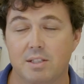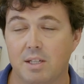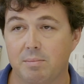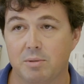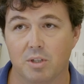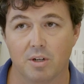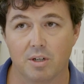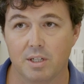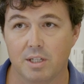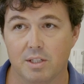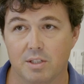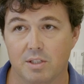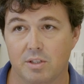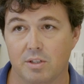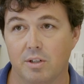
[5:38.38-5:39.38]
steps already
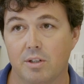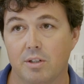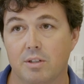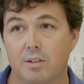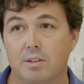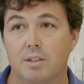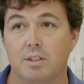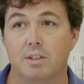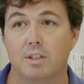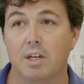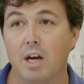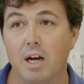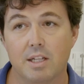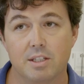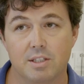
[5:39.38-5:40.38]
installed, the
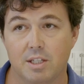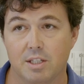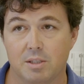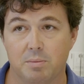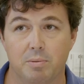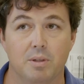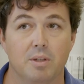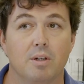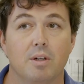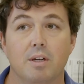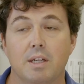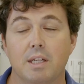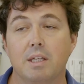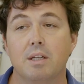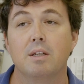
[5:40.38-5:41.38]
non-skids put
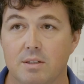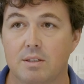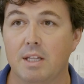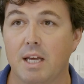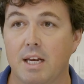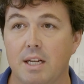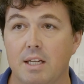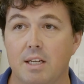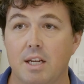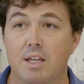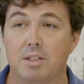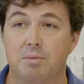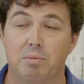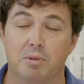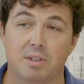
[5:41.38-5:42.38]
on, then it
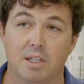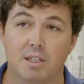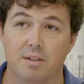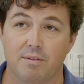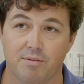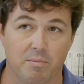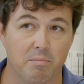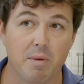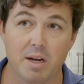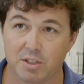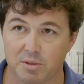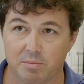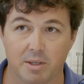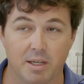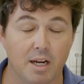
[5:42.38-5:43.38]
is presented for
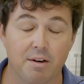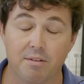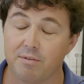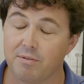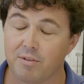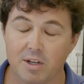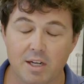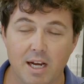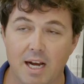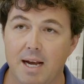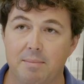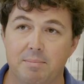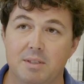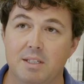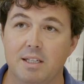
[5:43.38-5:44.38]
measurement. Every
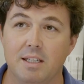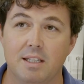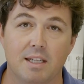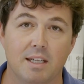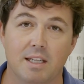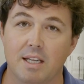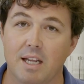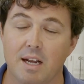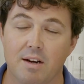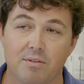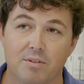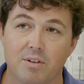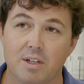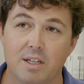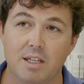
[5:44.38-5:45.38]
Opti and
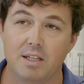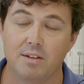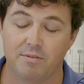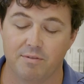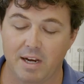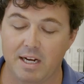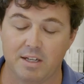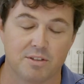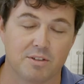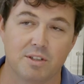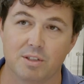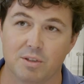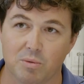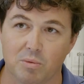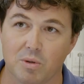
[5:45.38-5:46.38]
every
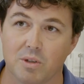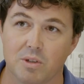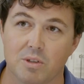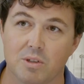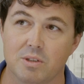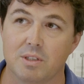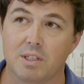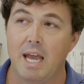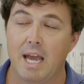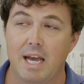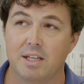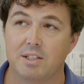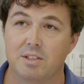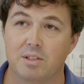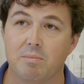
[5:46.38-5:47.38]
factory in the world
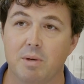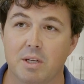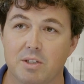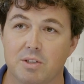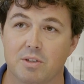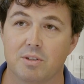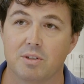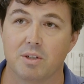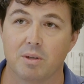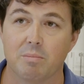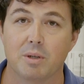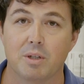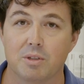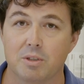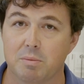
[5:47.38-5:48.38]
has to measure their
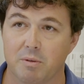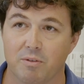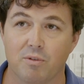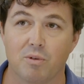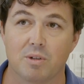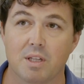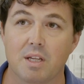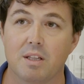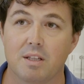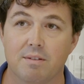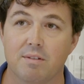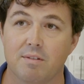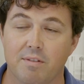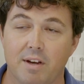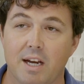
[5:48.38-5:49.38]
boats before they
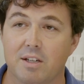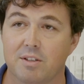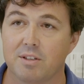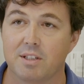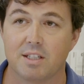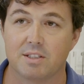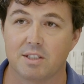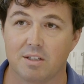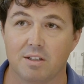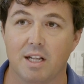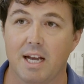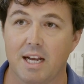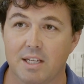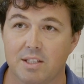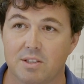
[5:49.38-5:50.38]
leave the factory. That's a
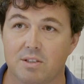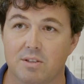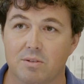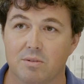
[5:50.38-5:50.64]
class